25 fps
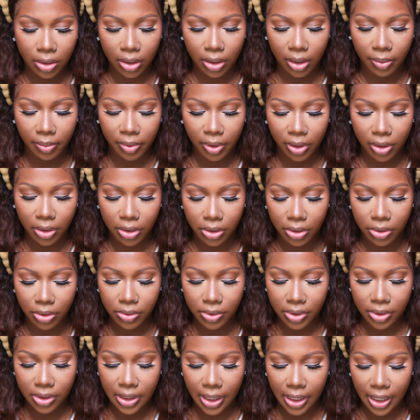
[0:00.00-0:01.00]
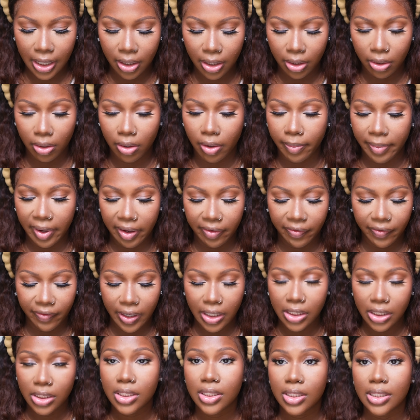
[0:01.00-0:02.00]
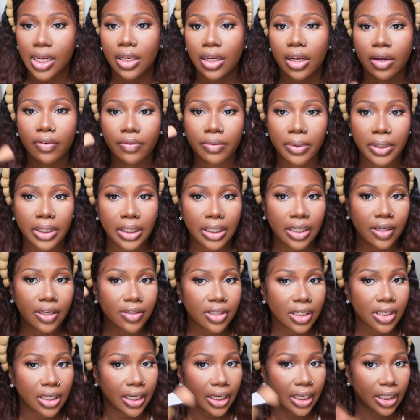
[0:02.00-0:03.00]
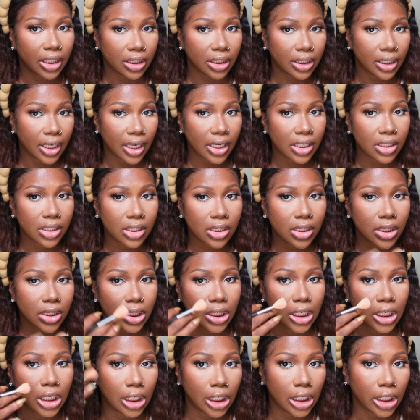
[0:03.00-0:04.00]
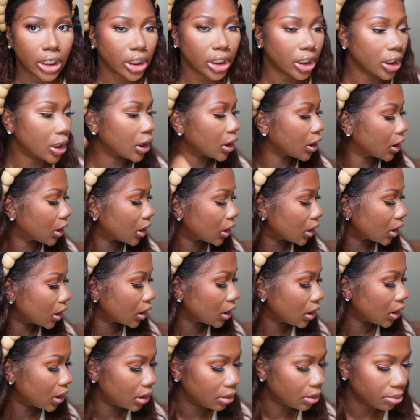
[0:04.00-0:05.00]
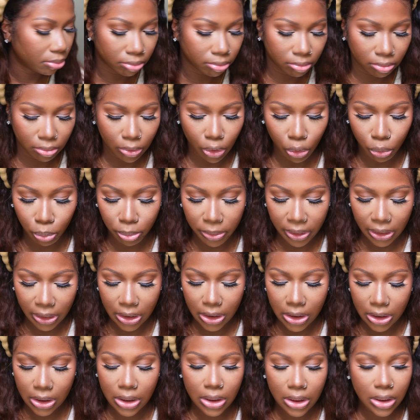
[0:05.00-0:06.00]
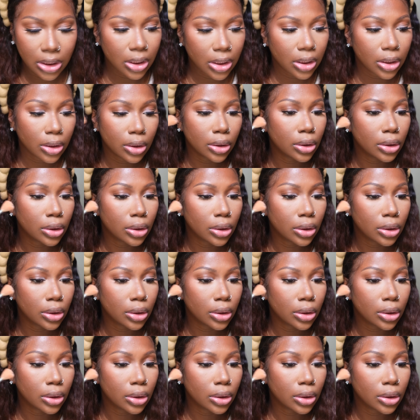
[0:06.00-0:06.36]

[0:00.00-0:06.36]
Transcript: I'm gonna use that on my face. I love when it gives it like a nice glitter moment.